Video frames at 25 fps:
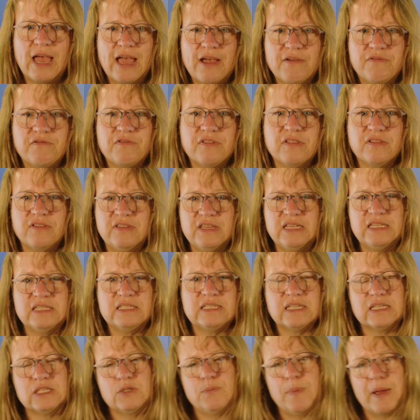have
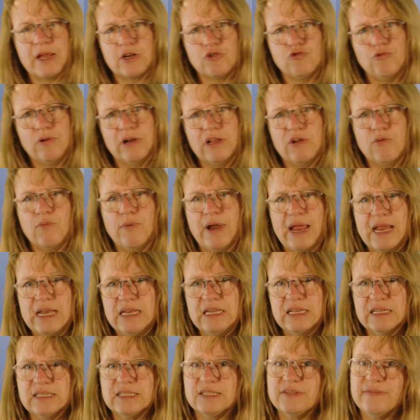these spectral
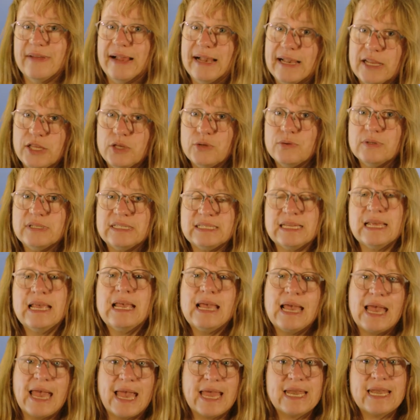irradiance values.
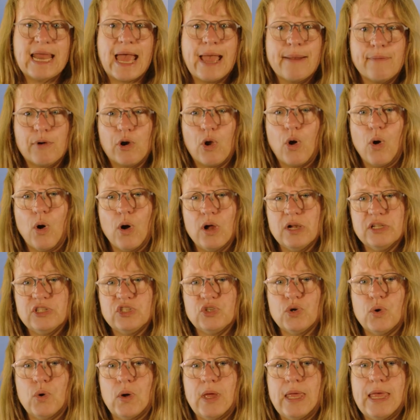And I will
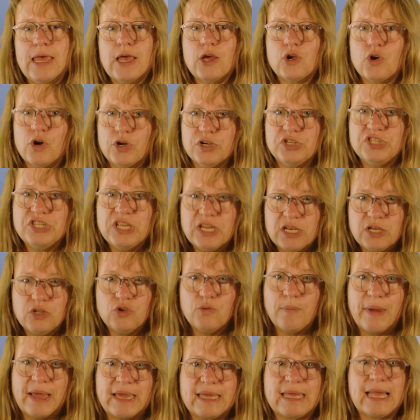also
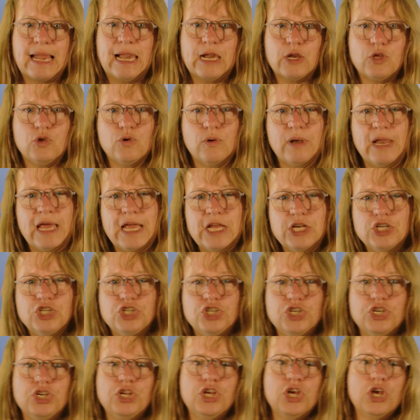continue my
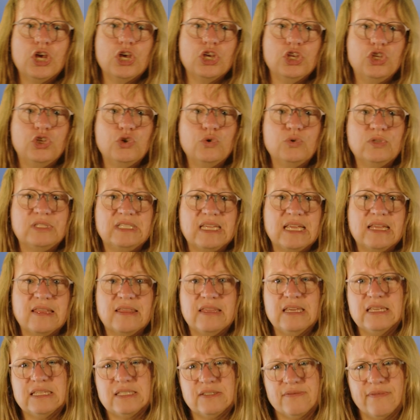calculation
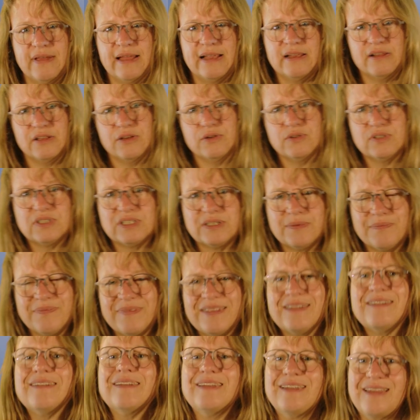using these values.
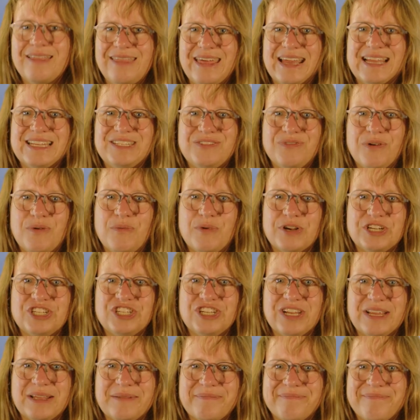Thanks for
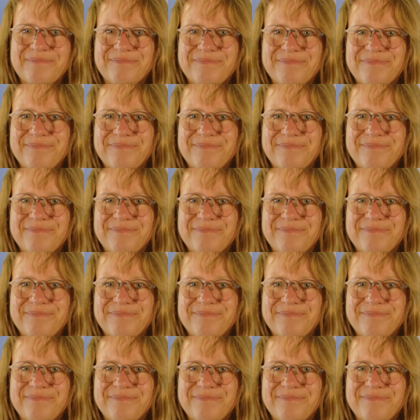watching.